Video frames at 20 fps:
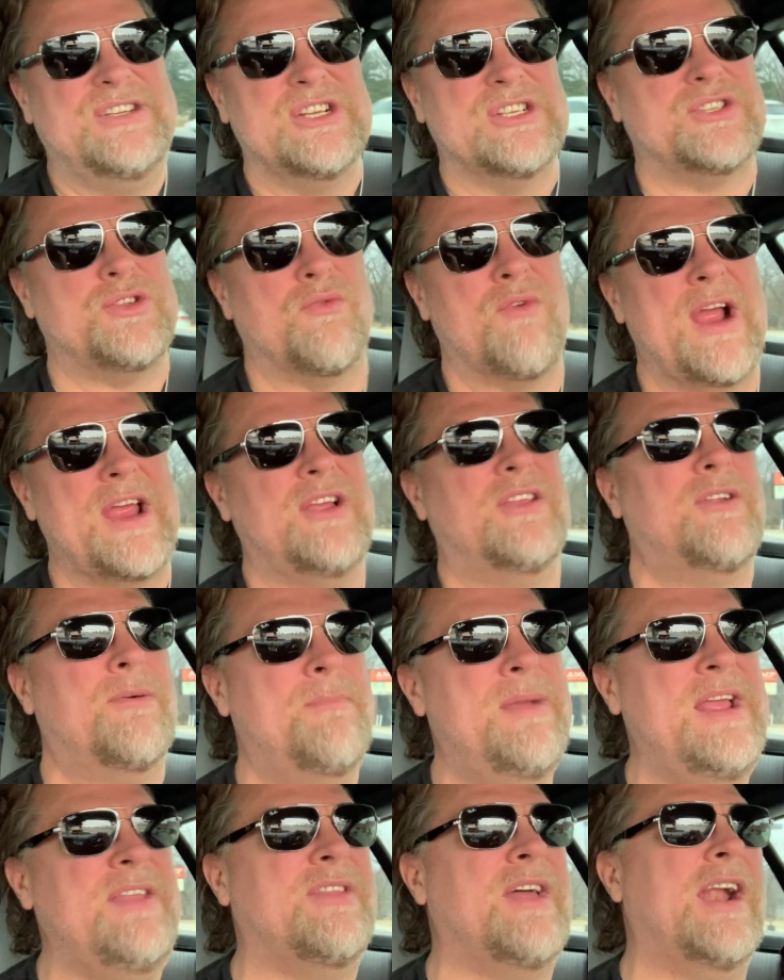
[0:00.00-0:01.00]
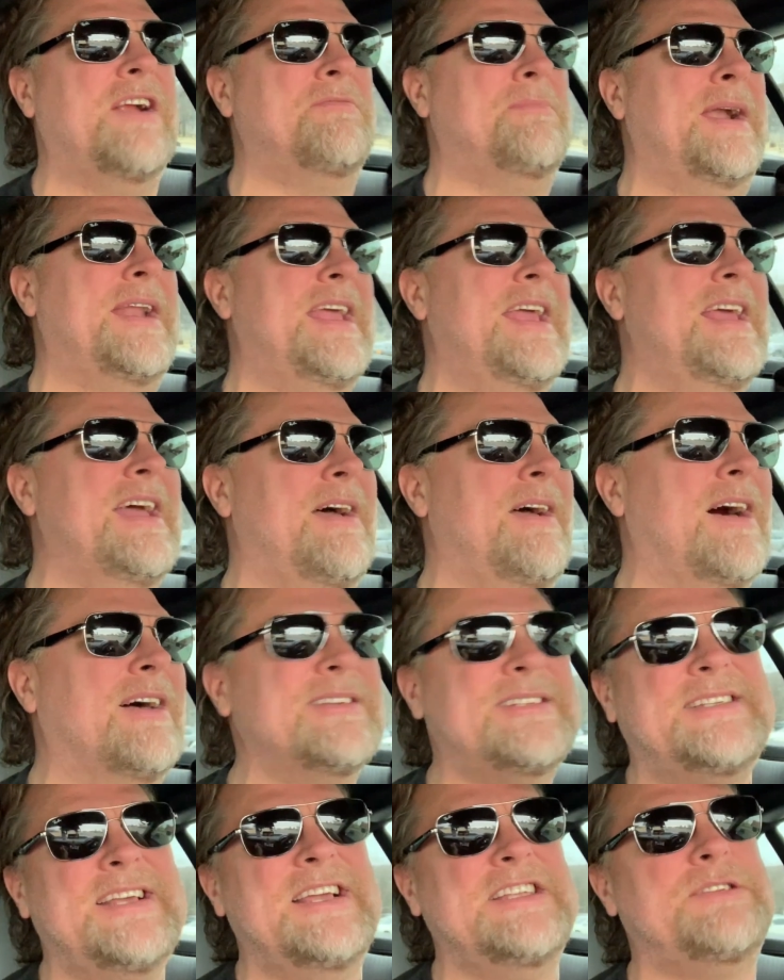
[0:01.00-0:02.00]
just the regular meat that everybody
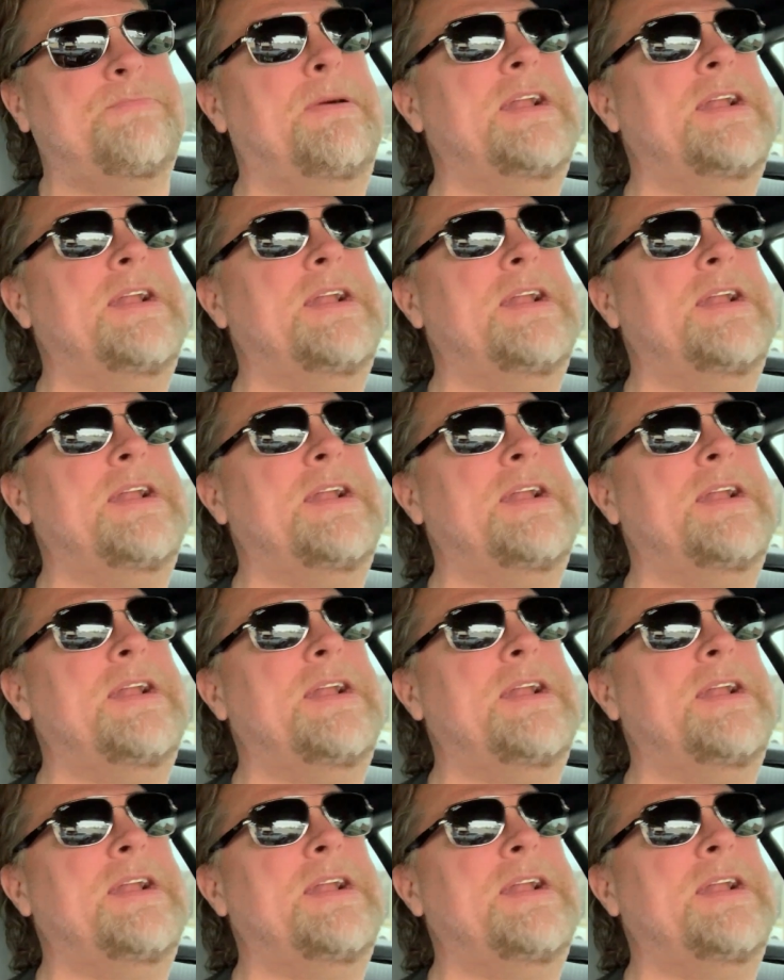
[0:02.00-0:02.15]
else eats,